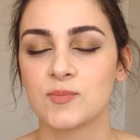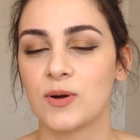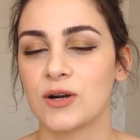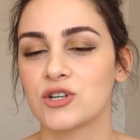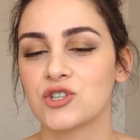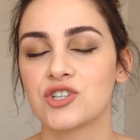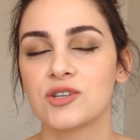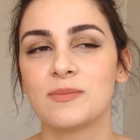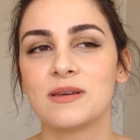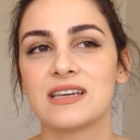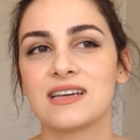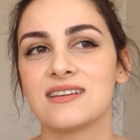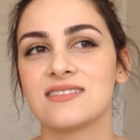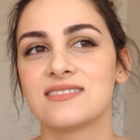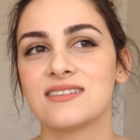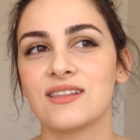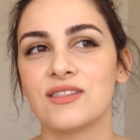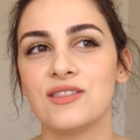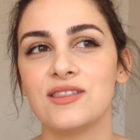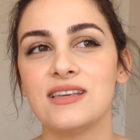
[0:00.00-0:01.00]
partially
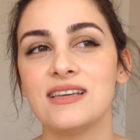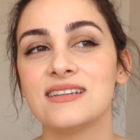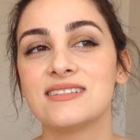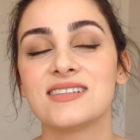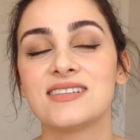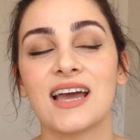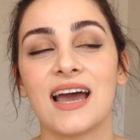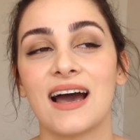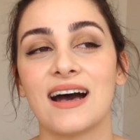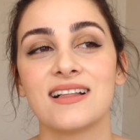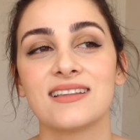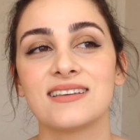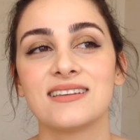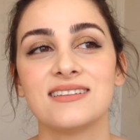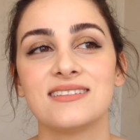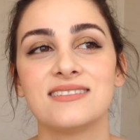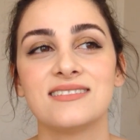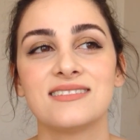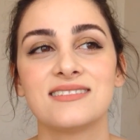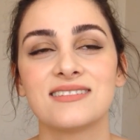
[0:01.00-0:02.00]
because the
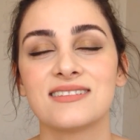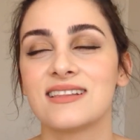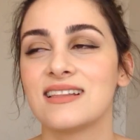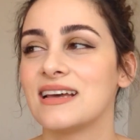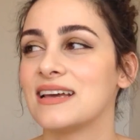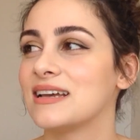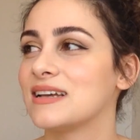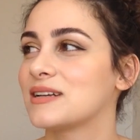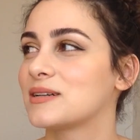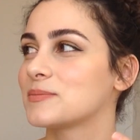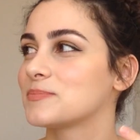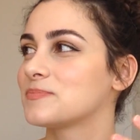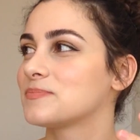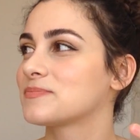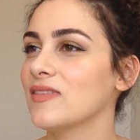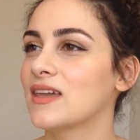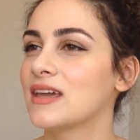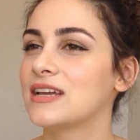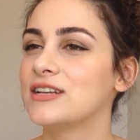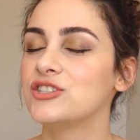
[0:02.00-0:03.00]
Italians like
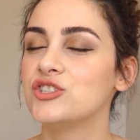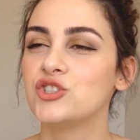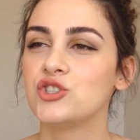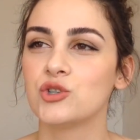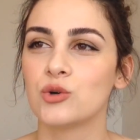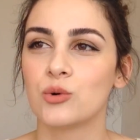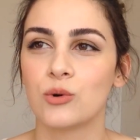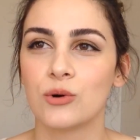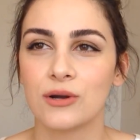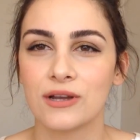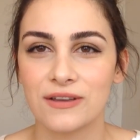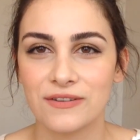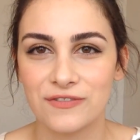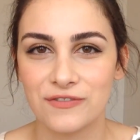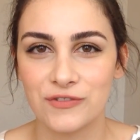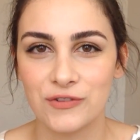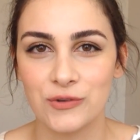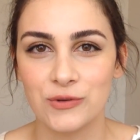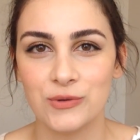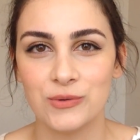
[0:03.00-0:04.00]
enjoy
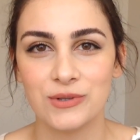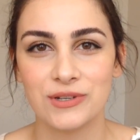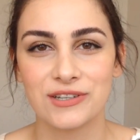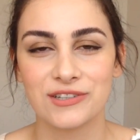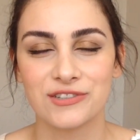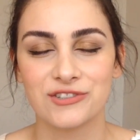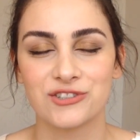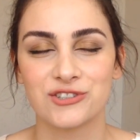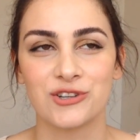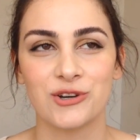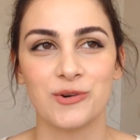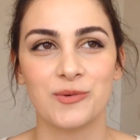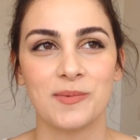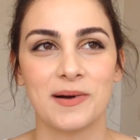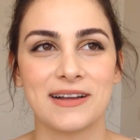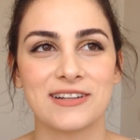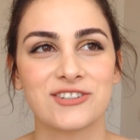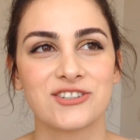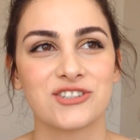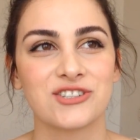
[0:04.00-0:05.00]
food so
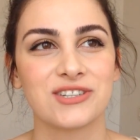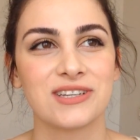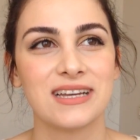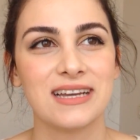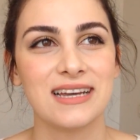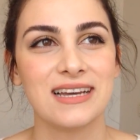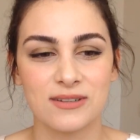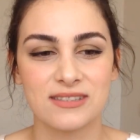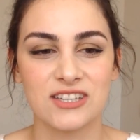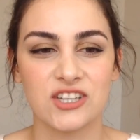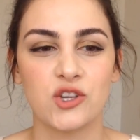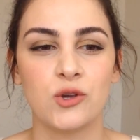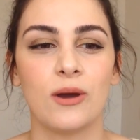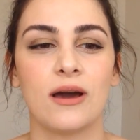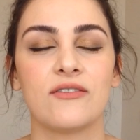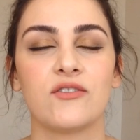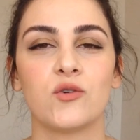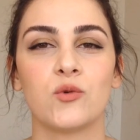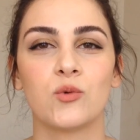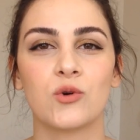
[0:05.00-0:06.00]
much. It's like you
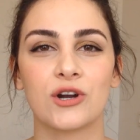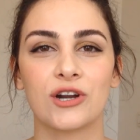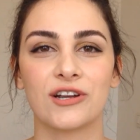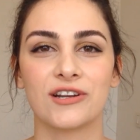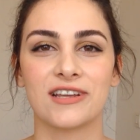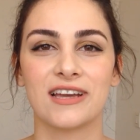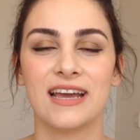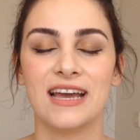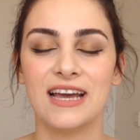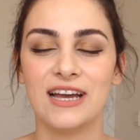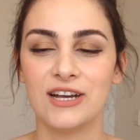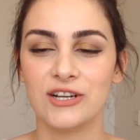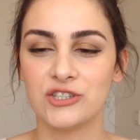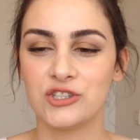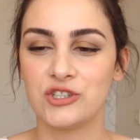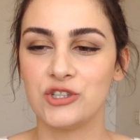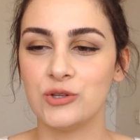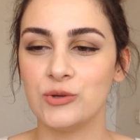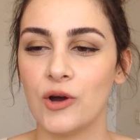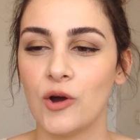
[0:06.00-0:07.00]
have a word
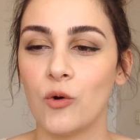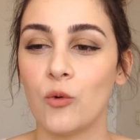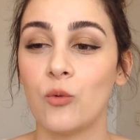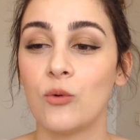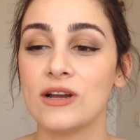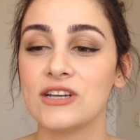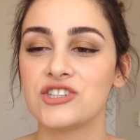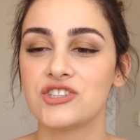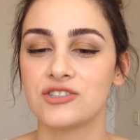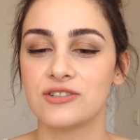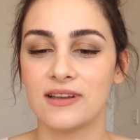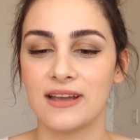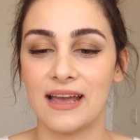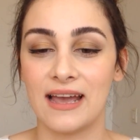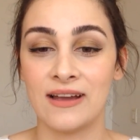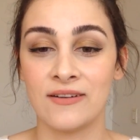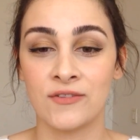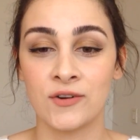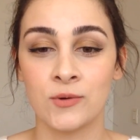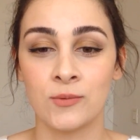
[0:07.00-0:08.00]
to wish
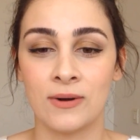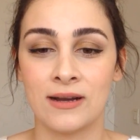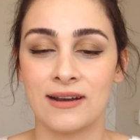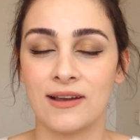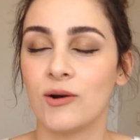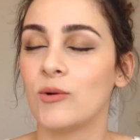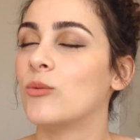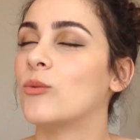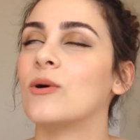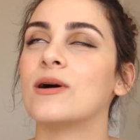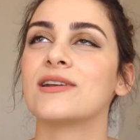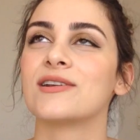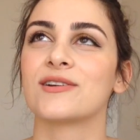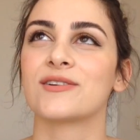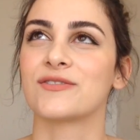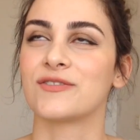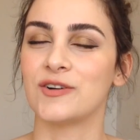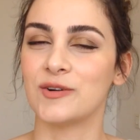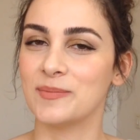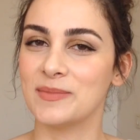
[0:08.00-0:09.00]
everyone a
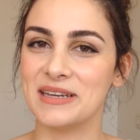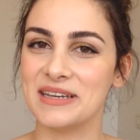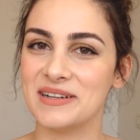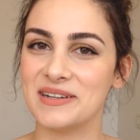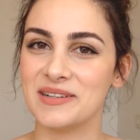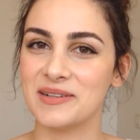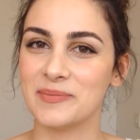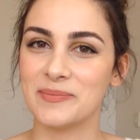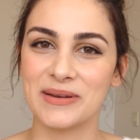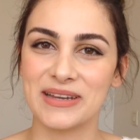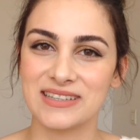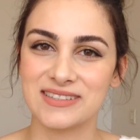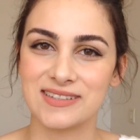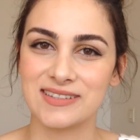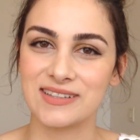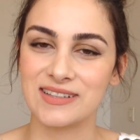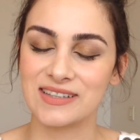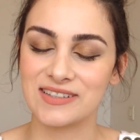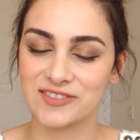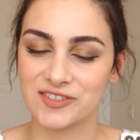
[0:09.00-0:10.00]
wonderful meal,
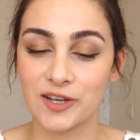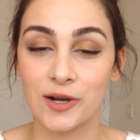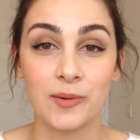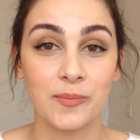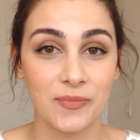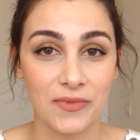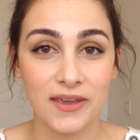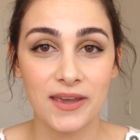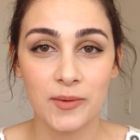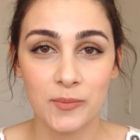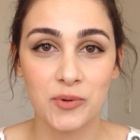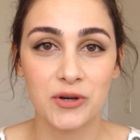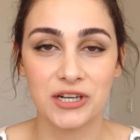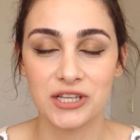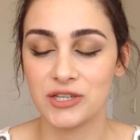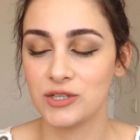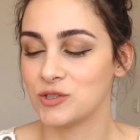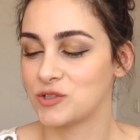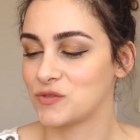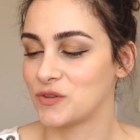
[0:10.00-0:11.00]
basically. So pretty
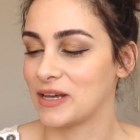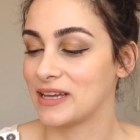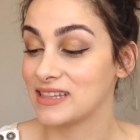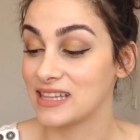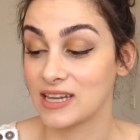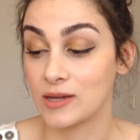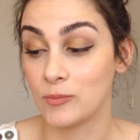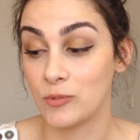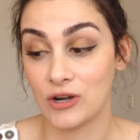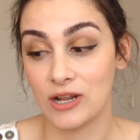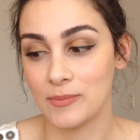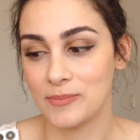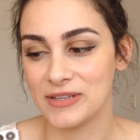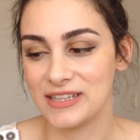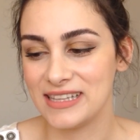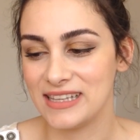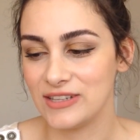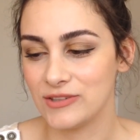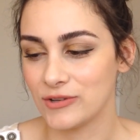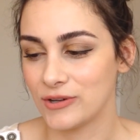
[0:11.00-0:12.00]
useful. I like buon
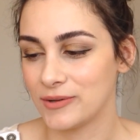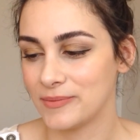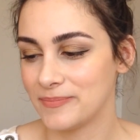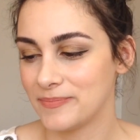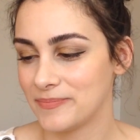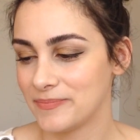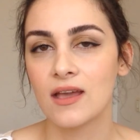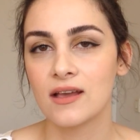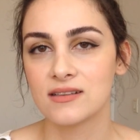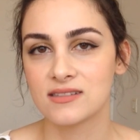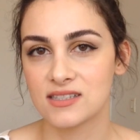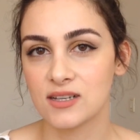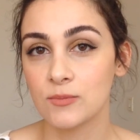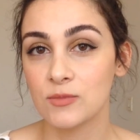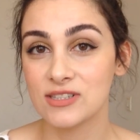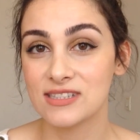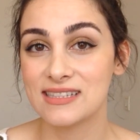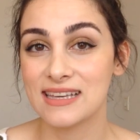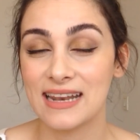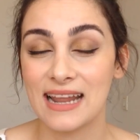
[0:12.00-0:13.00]
appetito.
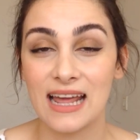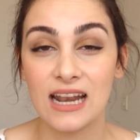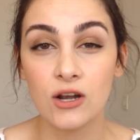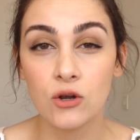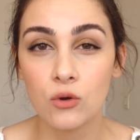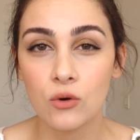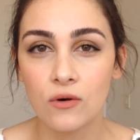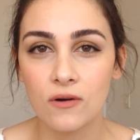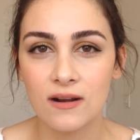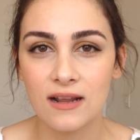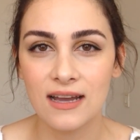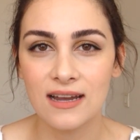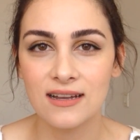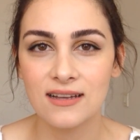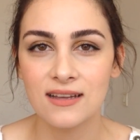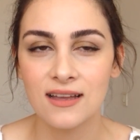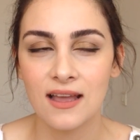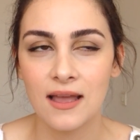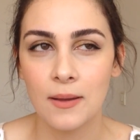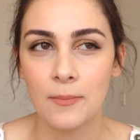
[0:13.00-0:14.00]
Someone said
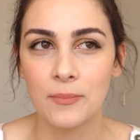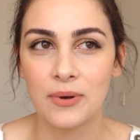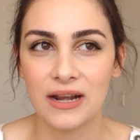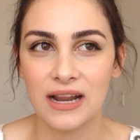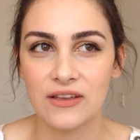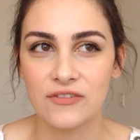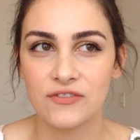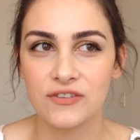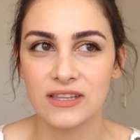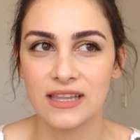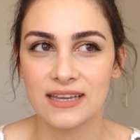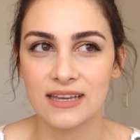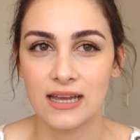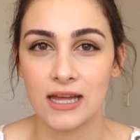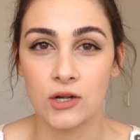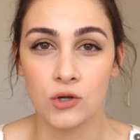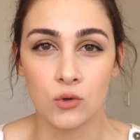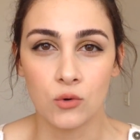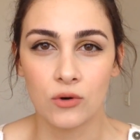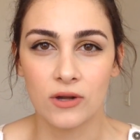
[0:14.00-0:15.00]
allora, but I feel like
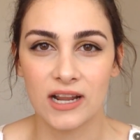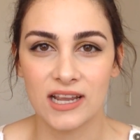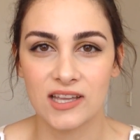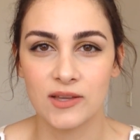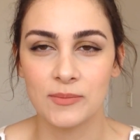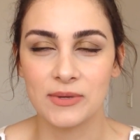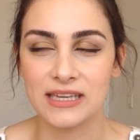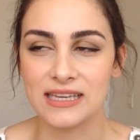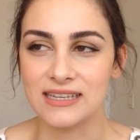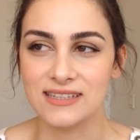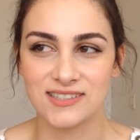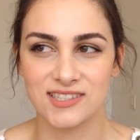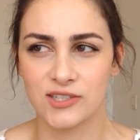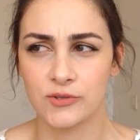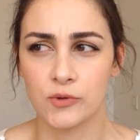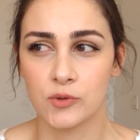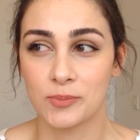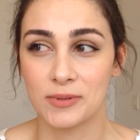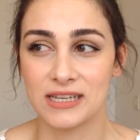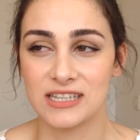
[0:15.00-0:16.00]
allora can be easily
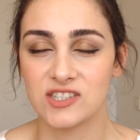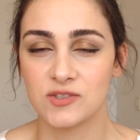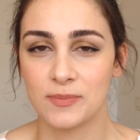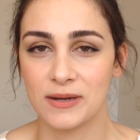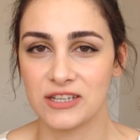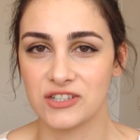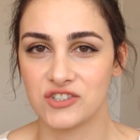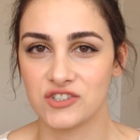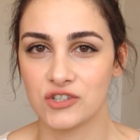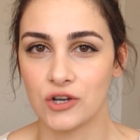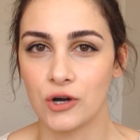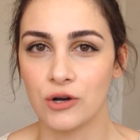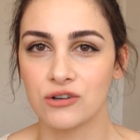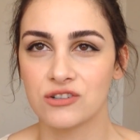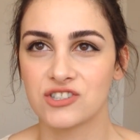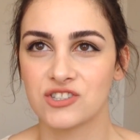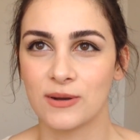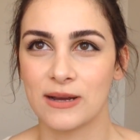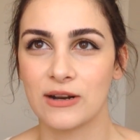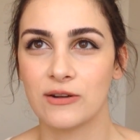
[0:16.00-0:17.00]
replaced by so
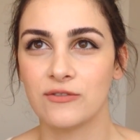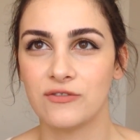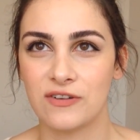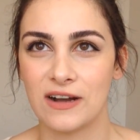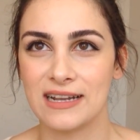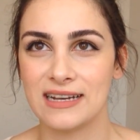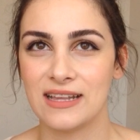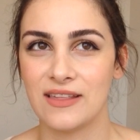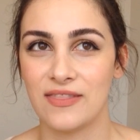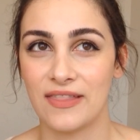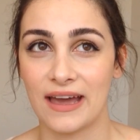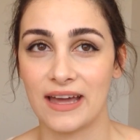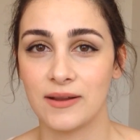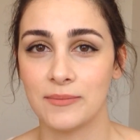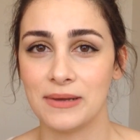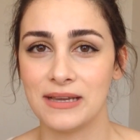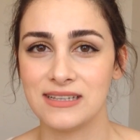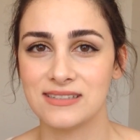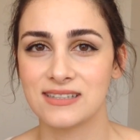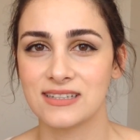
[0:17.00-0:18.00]
I don't find it that
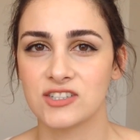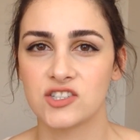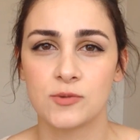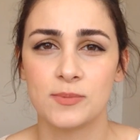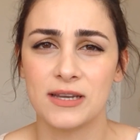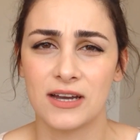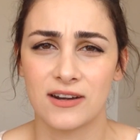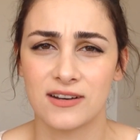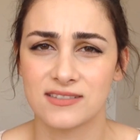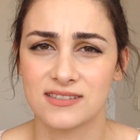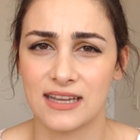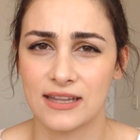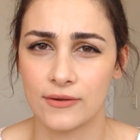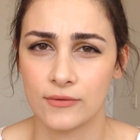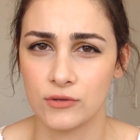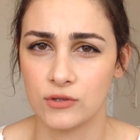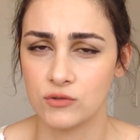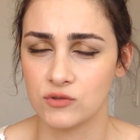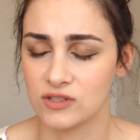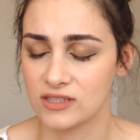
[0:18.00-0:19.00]
amazing. And to be honest, I
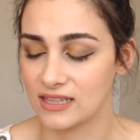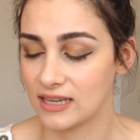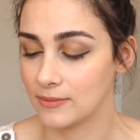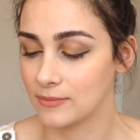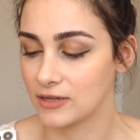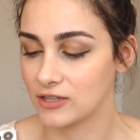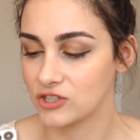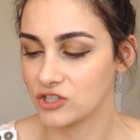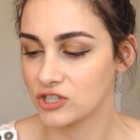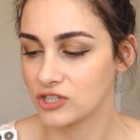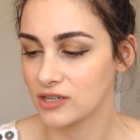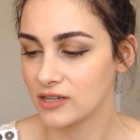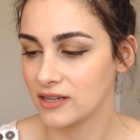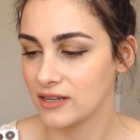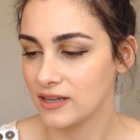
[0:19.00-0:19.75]
don't use it that much.